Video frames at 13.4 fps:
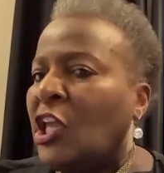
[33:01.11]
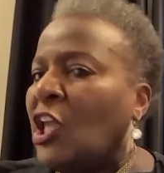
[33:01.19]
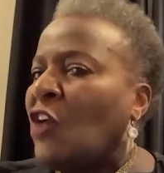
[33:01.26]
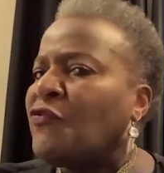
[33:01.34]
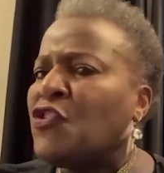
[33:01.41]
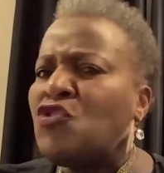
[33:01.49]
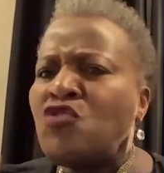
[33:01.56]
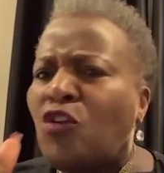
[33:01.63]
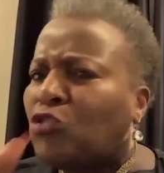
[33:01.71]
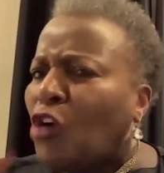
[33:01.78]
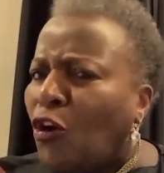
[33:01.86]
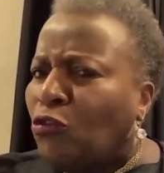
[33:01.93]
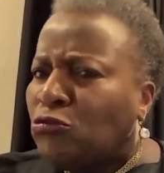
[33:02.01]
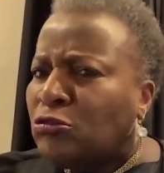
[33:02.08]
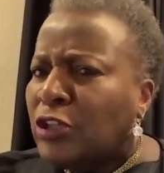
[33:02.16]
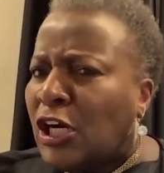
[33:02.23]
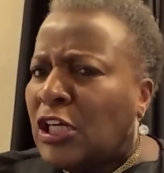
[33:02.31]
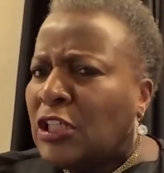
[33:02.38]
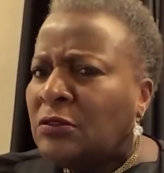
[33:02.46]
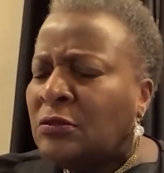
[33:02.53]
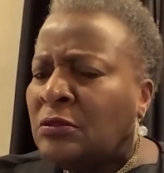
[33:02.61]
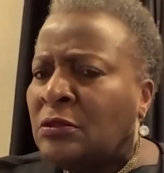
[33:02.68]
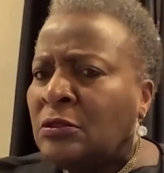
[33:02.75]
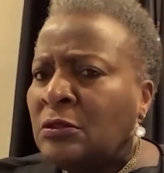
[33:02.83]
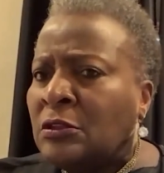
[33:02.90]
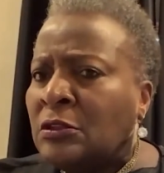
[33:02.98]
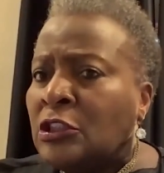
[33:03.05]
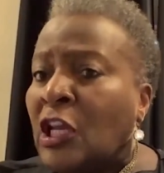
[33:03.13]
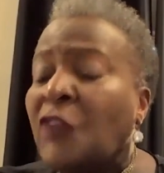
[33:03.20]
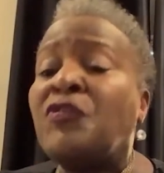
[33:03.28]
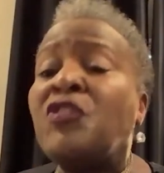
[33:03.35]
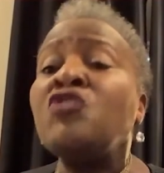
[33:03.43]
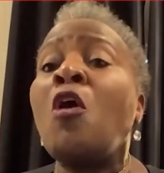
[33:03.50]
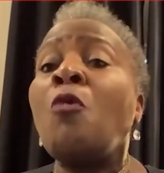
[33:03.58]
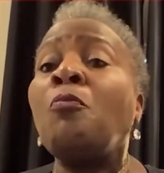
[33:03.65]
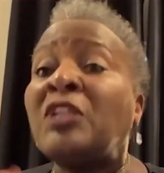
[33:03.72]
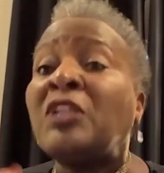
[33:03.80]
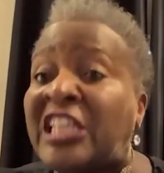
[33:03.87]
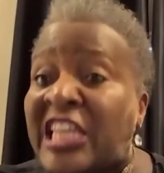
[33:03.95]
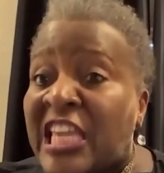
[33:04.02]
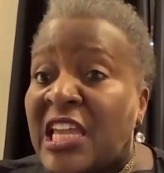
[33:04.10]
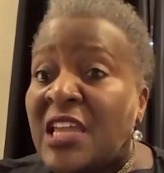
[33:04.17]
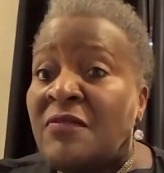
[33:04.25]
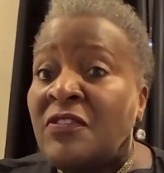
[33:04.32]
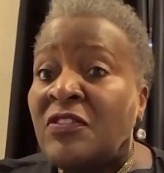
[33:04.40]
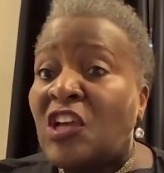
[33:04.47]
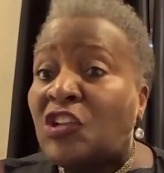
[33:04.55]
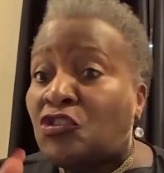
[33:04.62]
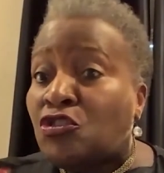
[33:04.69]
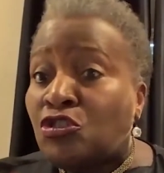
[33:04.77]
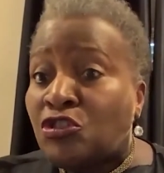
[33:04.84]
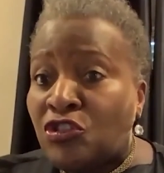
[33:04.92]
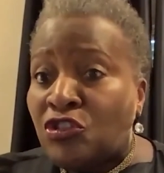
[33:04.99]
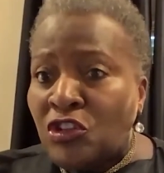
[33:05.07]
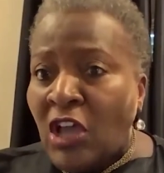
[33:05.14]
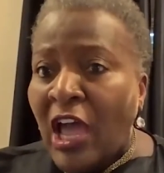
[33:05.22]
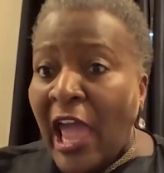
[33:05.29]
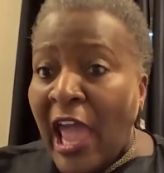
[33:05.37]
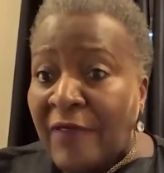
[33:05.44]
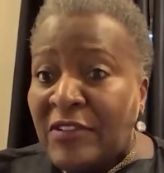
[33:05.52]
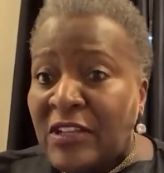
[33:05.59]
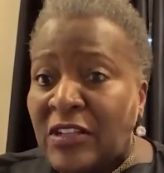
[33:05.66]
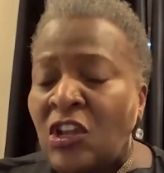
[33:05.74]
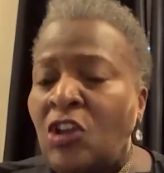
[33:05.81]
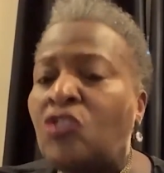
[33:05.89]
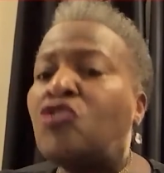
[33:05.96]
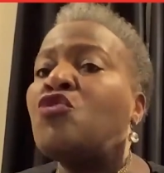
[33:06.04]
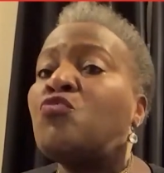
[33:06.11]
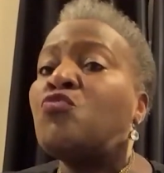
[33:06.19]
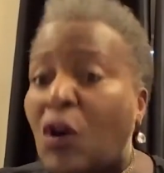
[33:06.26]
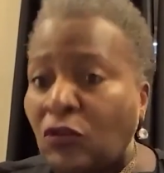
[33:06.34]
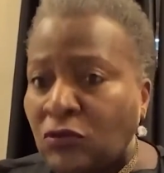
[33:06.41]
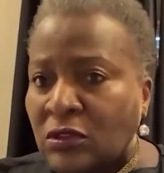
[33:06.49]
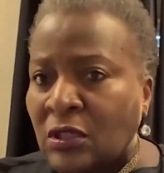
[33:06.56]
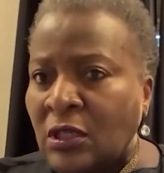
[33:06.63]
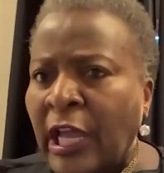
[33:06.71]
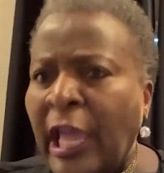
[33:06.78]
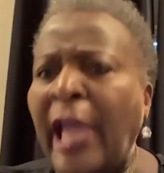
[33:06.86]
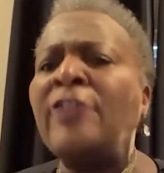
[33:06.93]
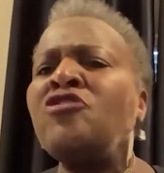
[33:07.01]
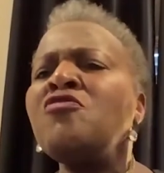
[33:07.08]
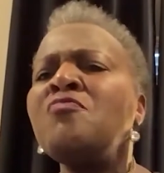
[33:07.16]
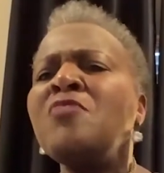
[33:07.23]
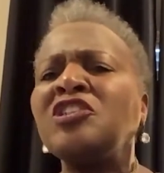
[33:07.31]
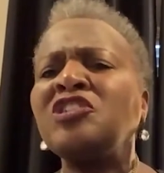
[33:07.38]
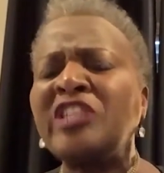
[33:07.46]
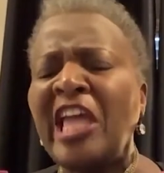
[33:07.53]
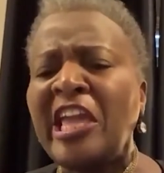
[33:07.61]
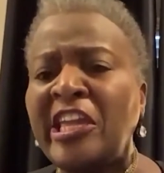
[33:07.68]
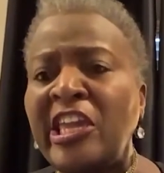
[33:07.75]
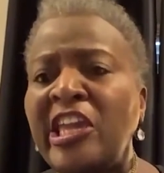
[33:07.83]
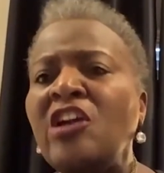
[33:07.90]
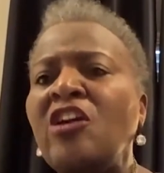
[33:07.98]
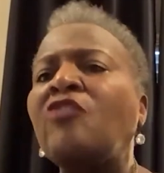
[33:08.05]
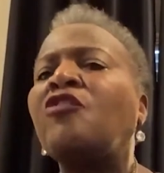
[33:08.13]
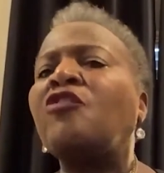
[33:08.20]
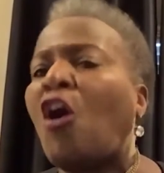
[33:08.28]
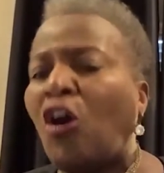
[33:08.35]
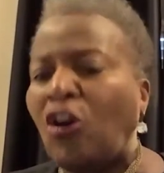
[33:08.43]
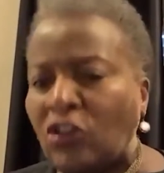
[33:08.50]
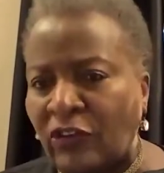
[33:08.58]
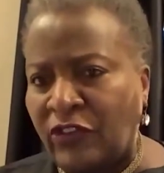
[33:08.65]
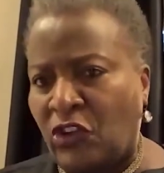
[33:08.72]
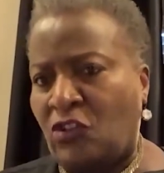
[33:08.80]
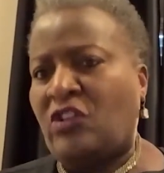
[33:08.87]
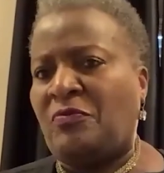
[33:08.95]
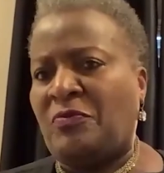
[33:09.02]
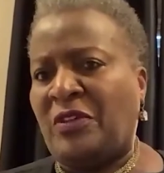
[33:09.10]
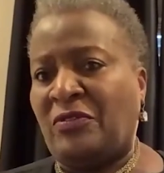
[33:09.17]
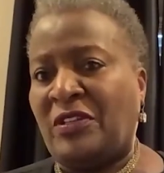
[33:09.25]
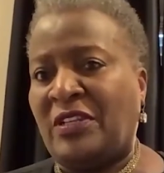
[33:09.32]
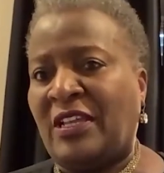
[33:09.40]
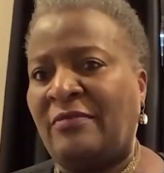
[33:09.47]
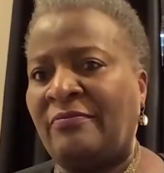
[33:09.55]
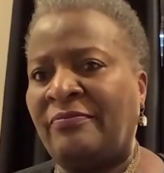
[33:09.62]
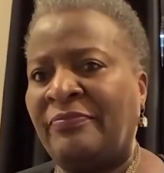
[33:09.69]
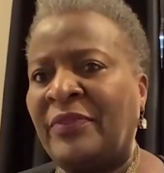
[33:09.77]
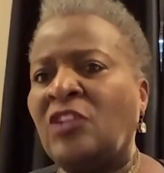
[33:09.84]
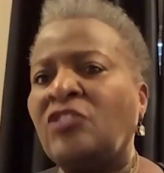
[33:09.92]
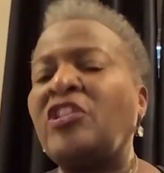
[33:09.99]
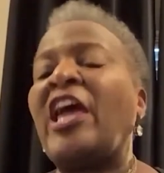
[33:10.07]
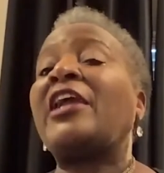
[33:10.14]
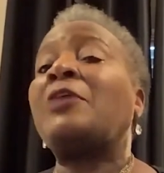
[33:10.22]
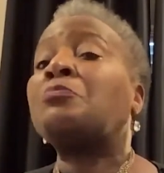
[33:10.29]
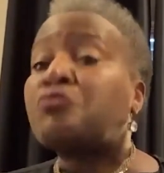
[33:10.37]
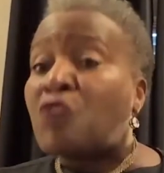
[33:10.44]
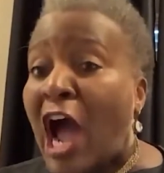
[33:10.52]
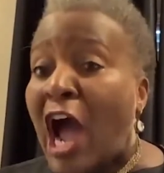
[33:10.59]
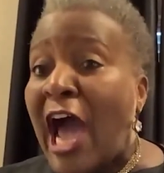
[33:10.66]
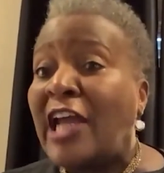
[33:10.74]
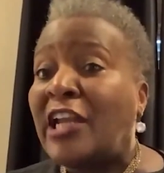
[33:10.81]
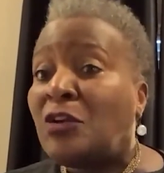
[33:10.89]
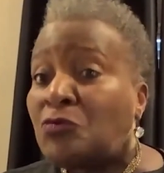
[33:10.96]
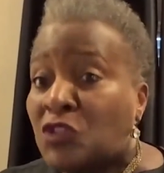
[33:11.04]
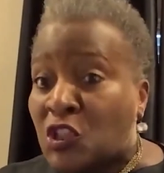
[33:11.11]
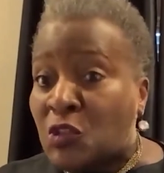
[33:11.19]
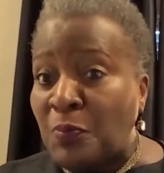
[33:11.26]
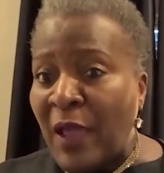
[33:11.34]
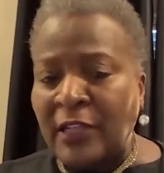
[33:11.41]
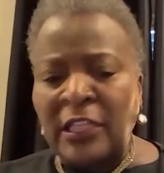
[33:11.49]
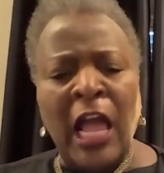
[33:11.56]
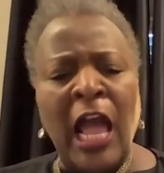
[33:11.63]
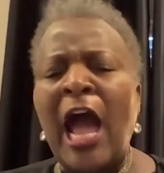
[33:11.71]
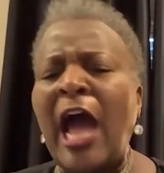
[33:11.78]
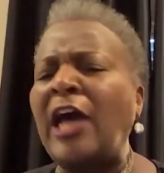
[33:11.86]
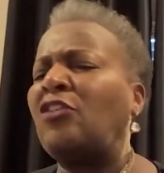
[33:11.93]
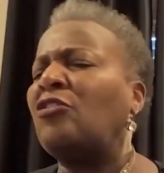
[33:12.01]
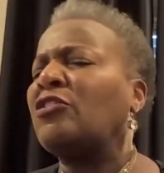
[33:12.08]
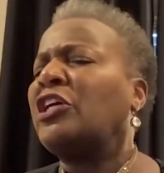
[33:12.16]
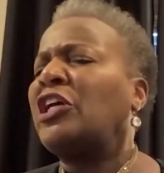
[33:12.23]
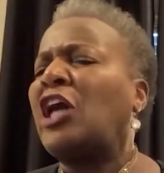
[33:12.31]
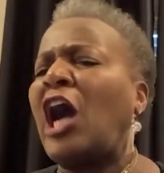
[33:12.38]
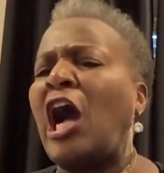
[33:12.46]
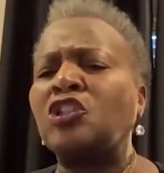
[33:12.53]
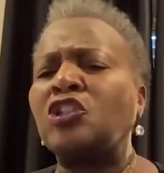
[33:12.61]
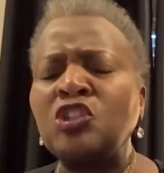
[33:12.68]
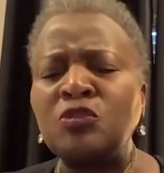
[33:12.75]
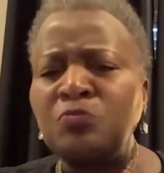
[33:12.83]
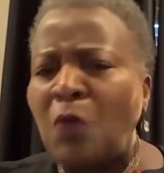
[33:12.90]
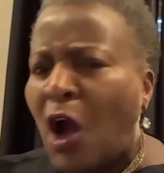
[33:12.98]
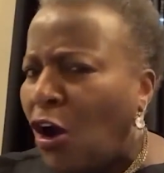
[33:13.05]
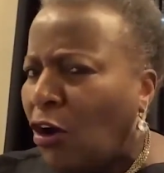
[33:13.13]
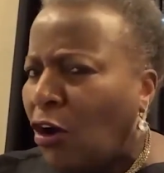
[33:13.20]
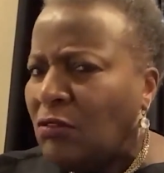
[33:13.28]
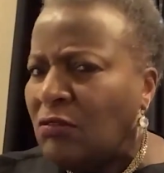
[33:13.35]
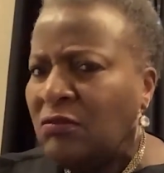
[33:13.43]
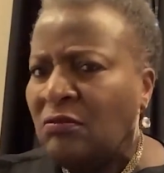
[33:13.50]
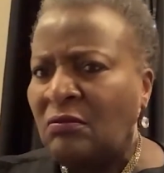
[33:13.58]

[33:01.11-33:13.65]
If you don't hold on, if you don't believe that you should have it, you won't. And you must take care of all of your community. Take pride and respect. I don't care how small,